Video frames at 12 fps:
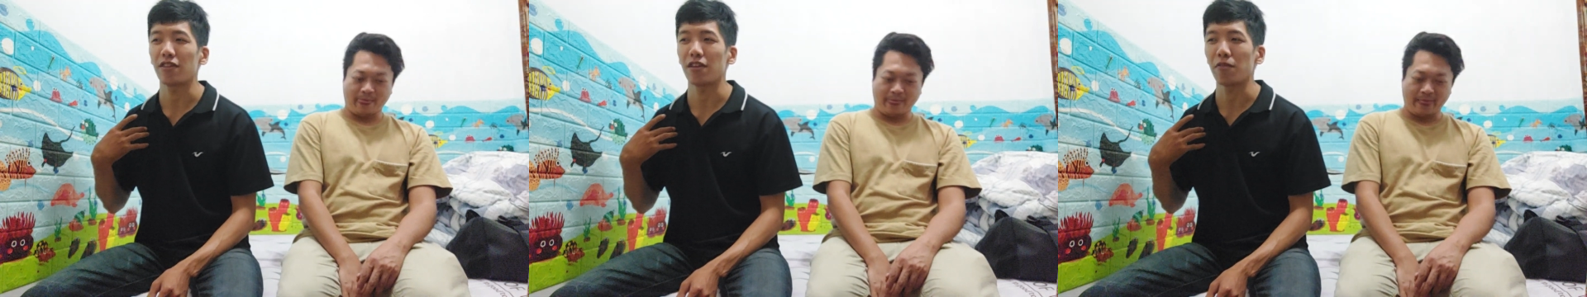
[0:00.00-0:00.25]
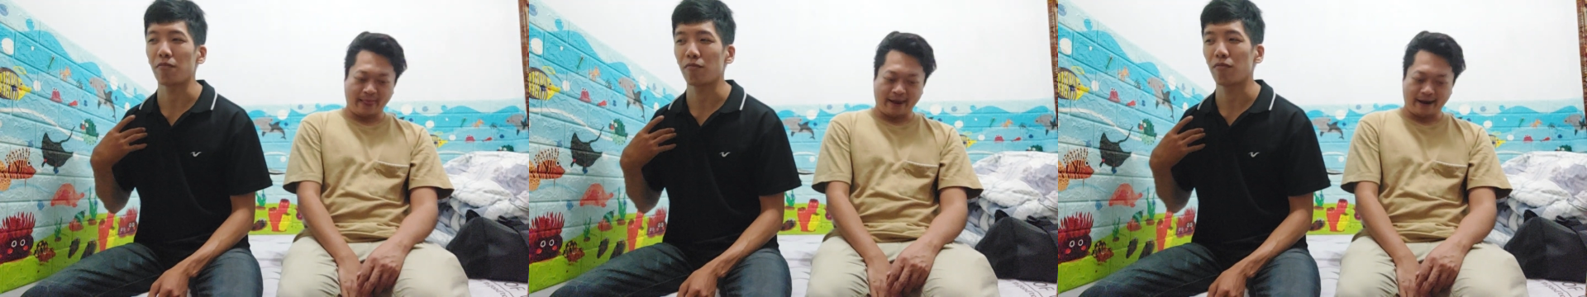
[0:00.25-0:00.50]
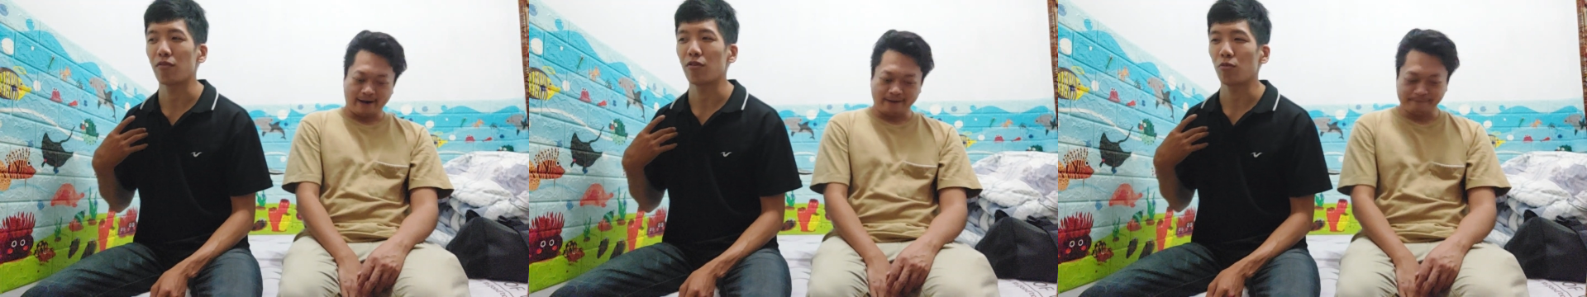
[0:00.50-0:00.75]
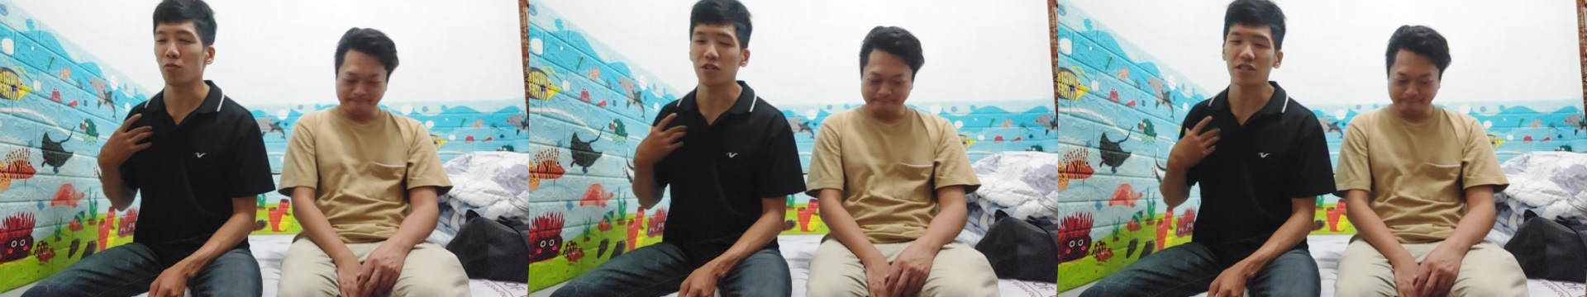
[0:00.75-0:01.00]
Speaker 1: then
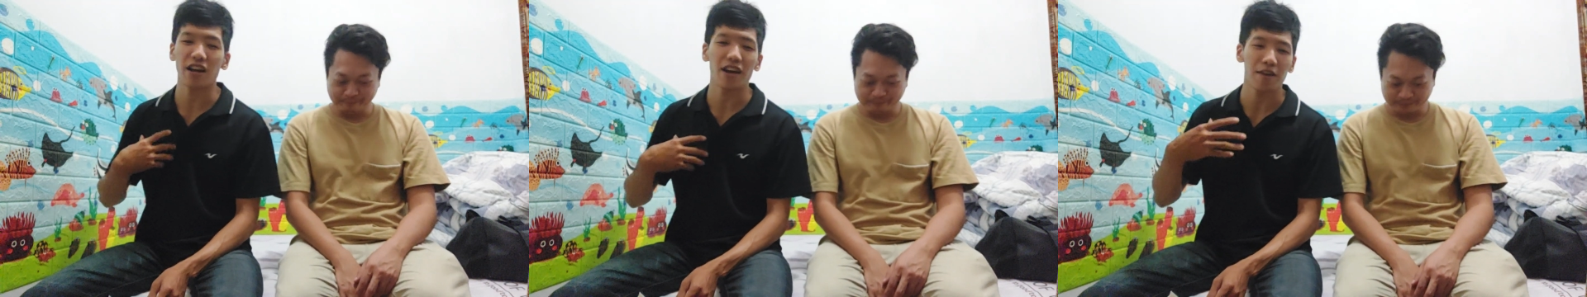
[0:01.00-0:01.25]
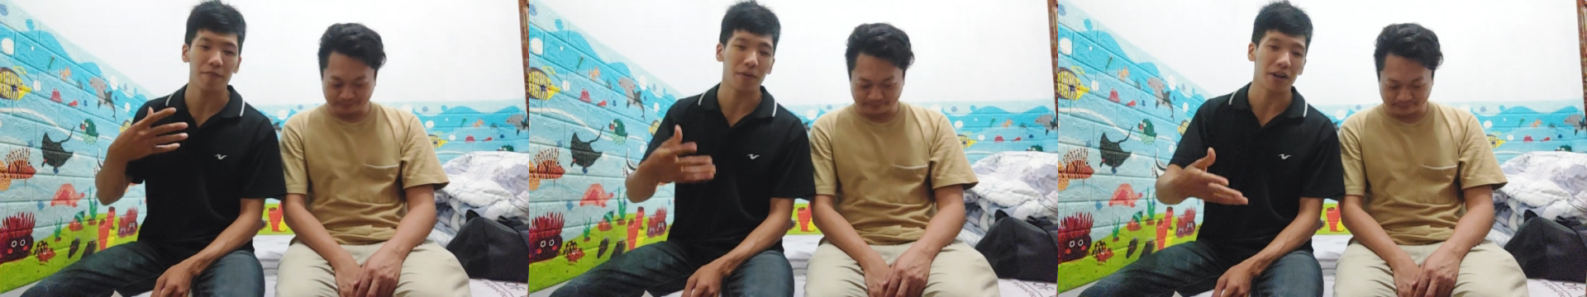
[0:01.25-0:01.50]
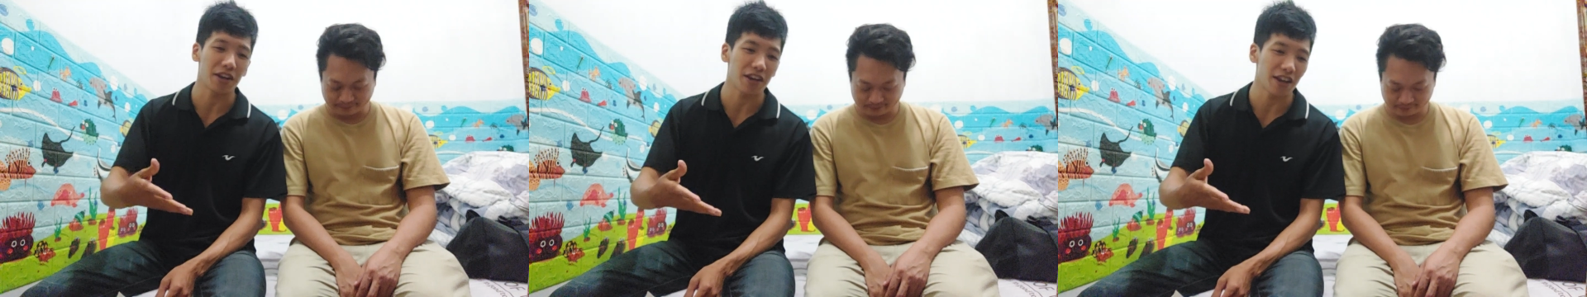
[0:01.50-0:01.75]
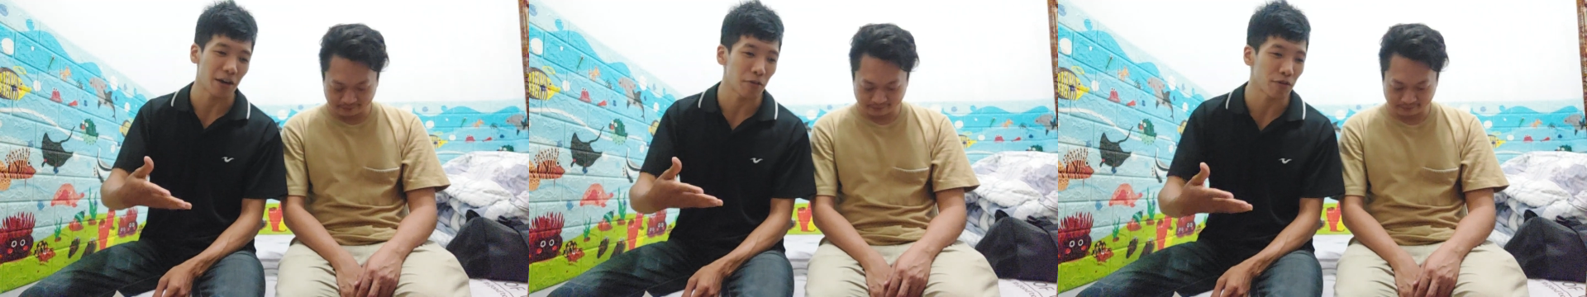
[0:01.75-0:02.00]
once I have my
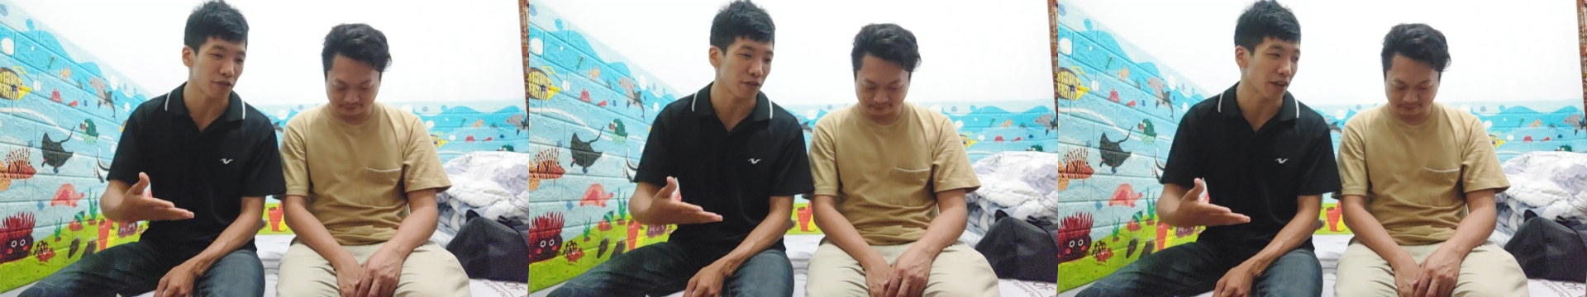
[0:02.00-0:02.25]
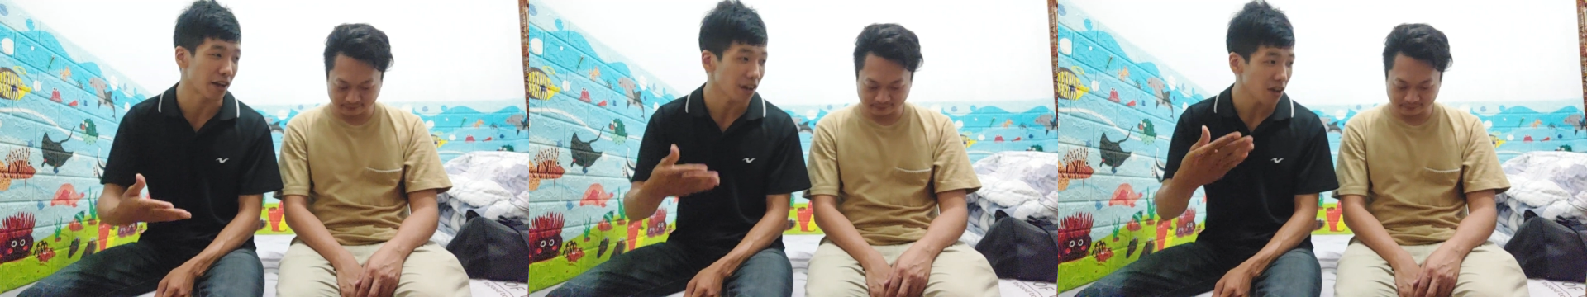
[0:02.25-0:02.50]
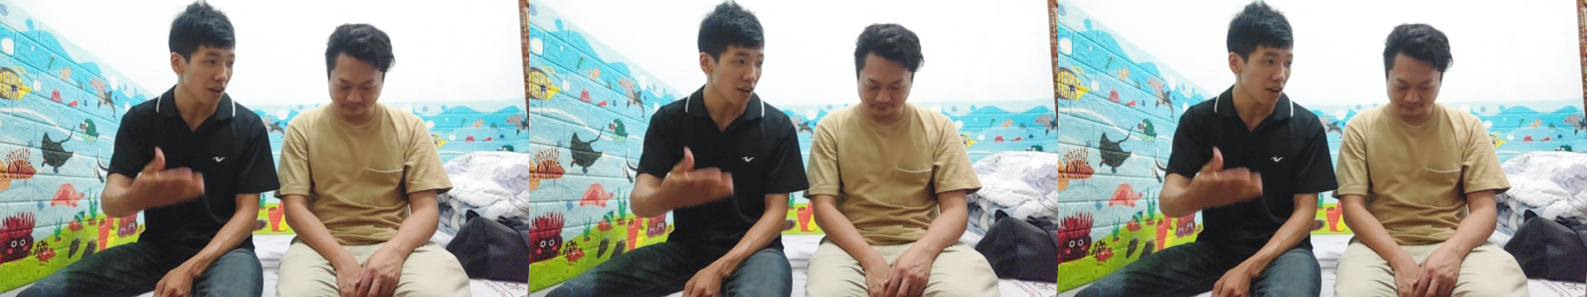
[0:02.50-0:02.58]
kid, I will feel like